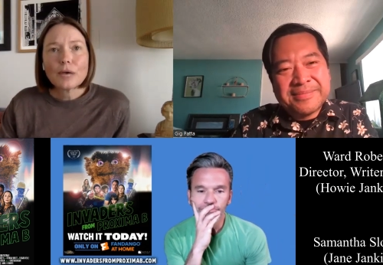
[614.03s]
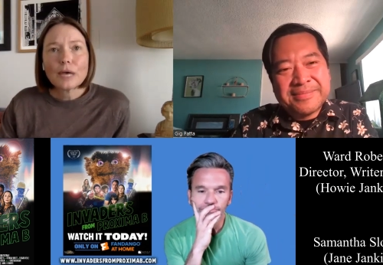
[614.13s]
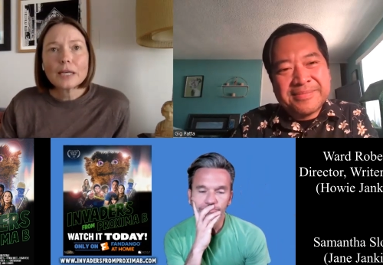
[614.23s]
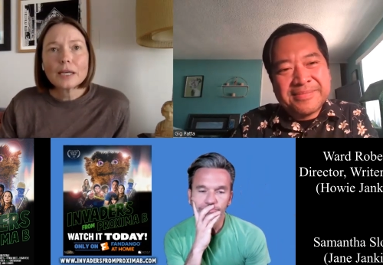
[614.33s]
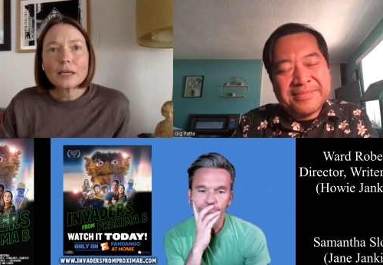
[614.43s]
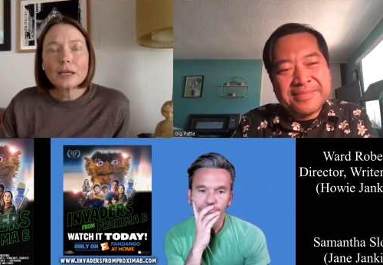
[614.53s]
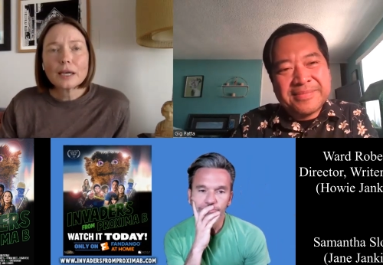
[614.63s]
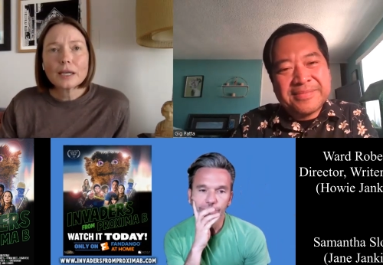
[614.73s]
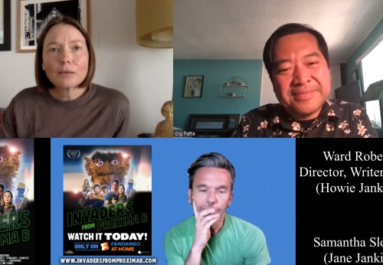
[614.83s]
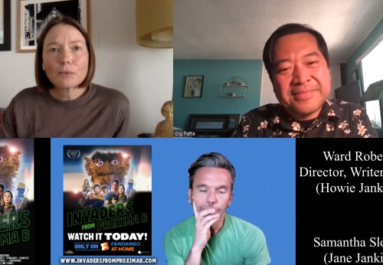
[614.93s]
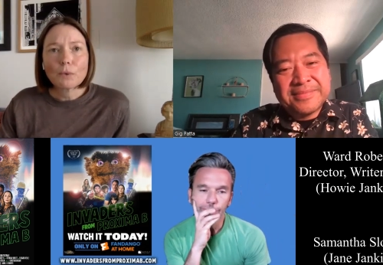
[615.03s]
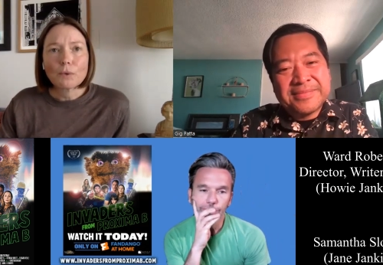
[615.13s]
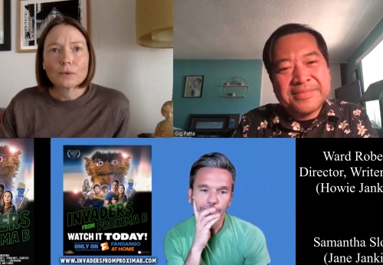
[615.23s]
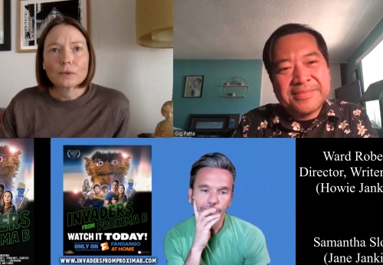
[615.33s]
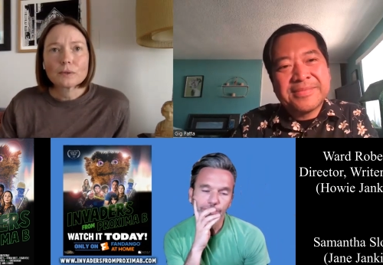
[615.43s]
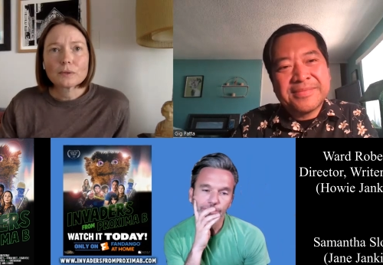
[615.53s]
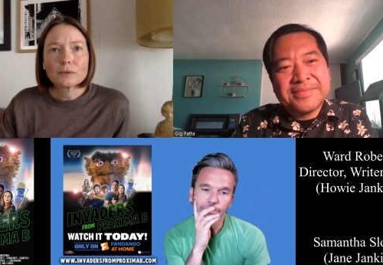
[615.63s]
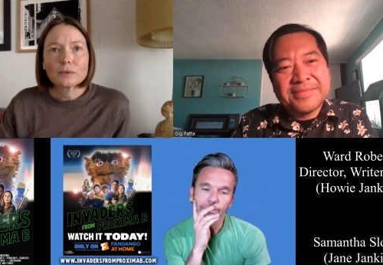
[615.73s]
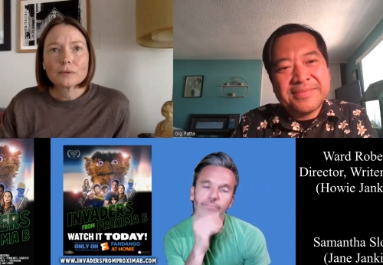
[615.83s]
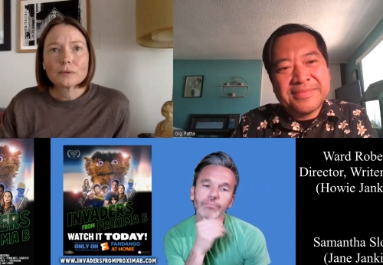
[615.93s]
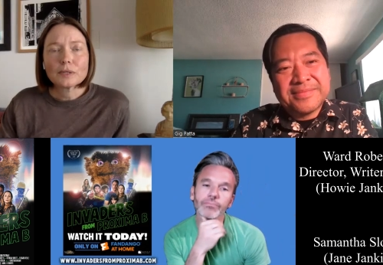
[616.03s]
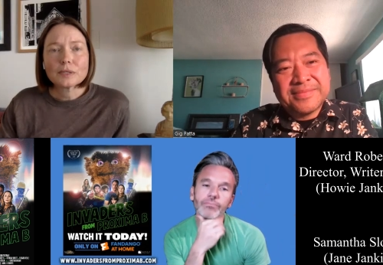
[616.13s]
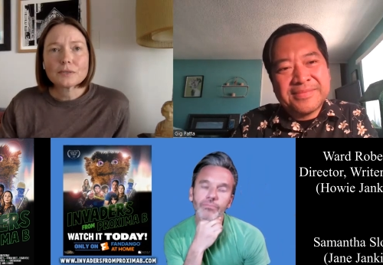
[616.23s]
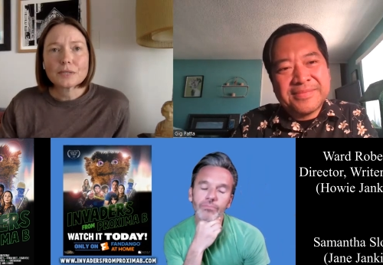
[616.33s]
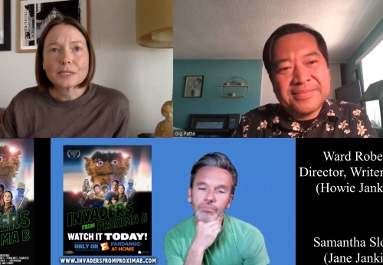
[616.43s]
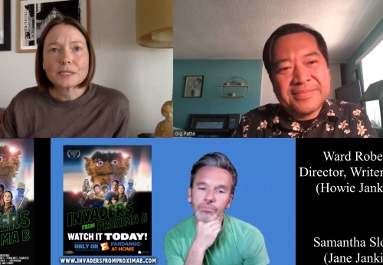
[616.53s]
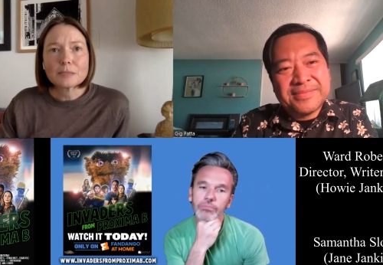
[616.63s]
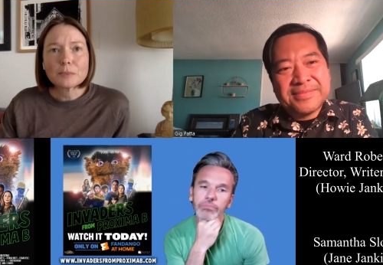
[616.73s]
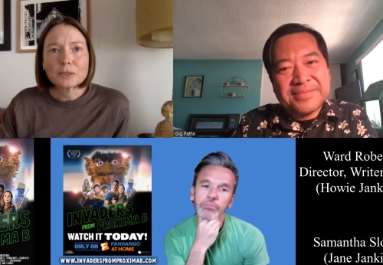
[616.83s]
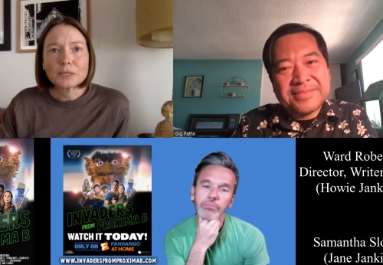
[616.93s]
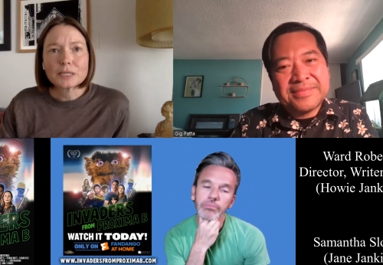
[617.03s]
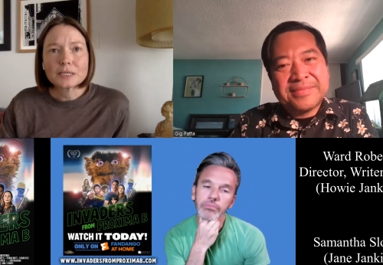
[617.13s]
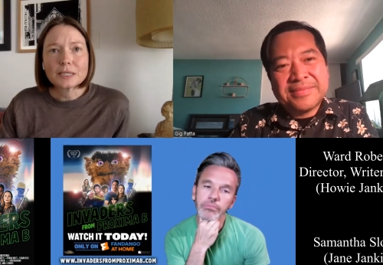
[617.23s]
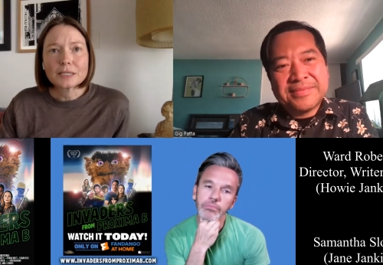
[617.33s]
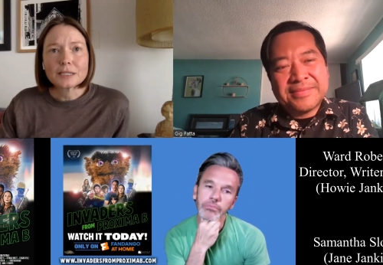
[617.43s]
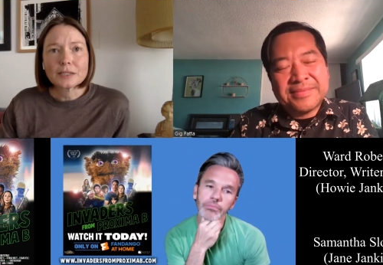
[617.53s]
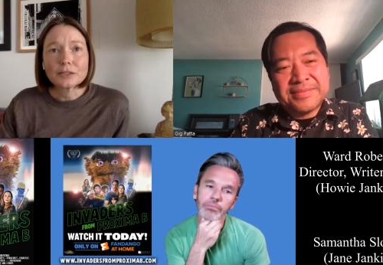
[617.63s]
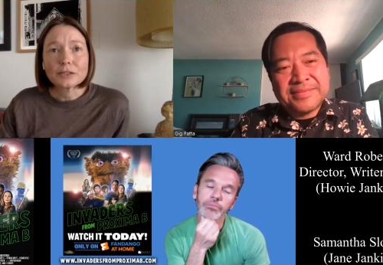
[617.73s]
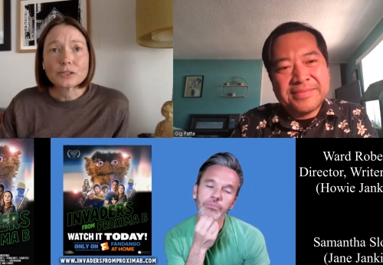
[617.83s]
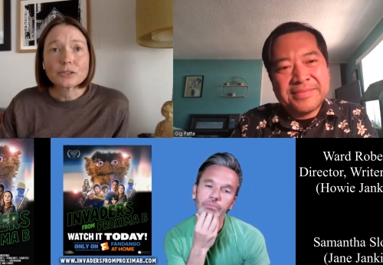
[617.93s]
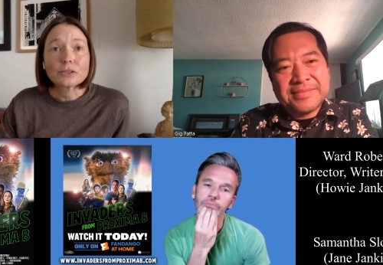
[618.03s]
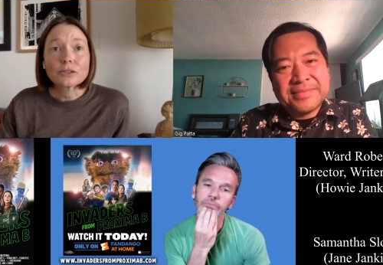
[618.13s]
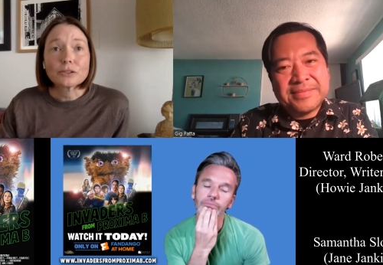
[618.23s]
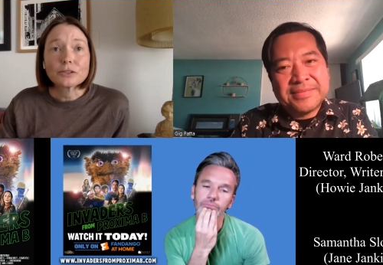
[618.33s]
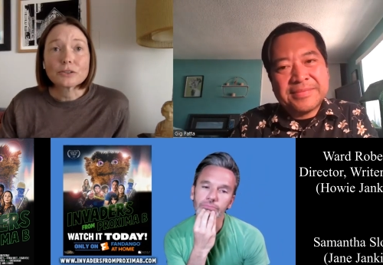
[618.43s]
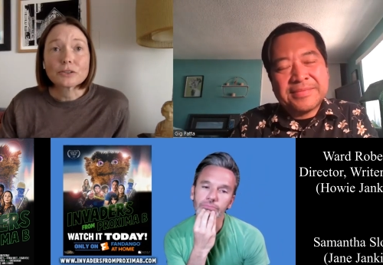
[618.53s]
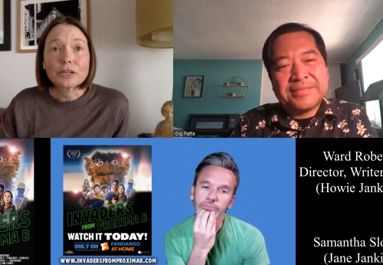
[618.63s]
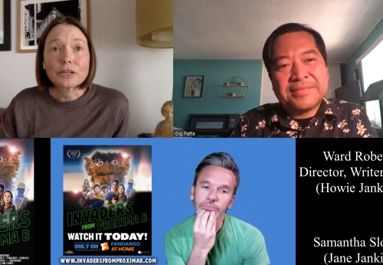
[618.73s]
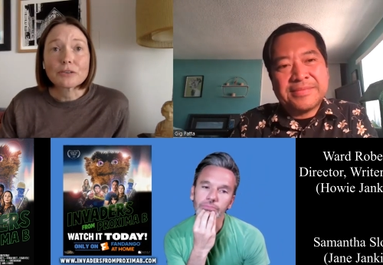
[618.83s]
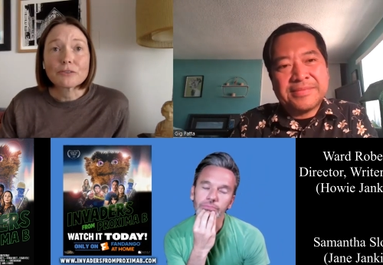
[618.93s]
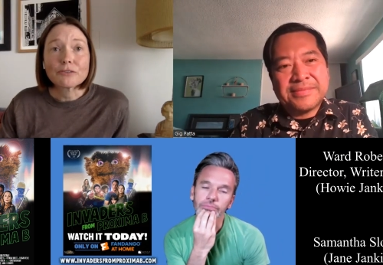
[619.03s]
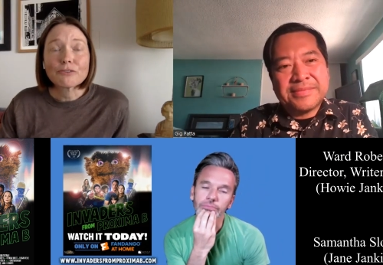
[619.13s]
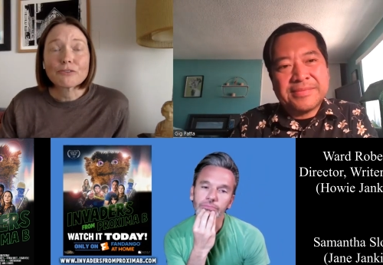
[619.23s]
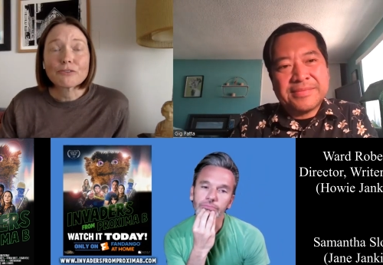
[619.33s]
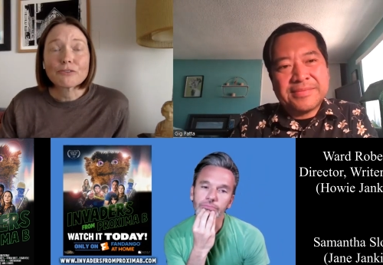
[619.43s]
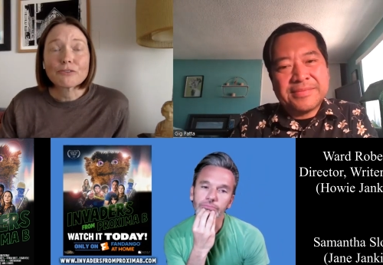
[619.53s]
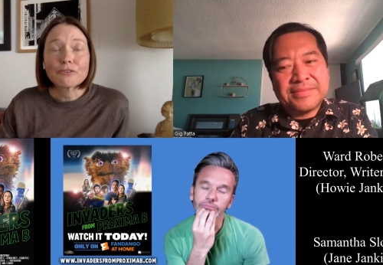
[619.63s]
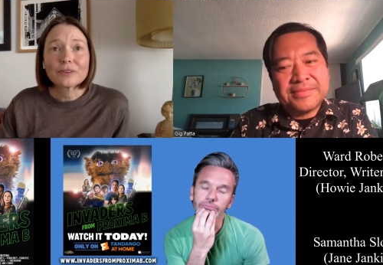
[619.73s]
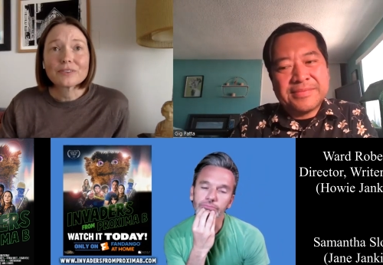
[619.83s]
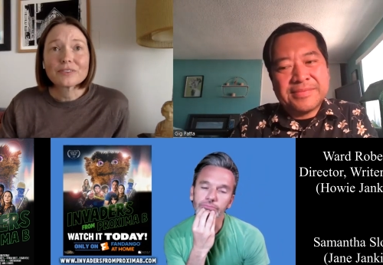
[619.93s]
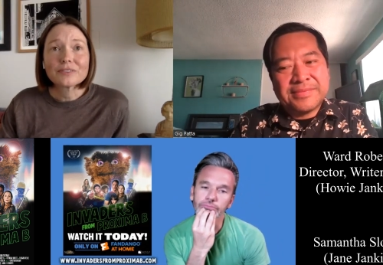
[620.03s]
Speaker 1: any any role is very similar in the sense that you're just look you're looking for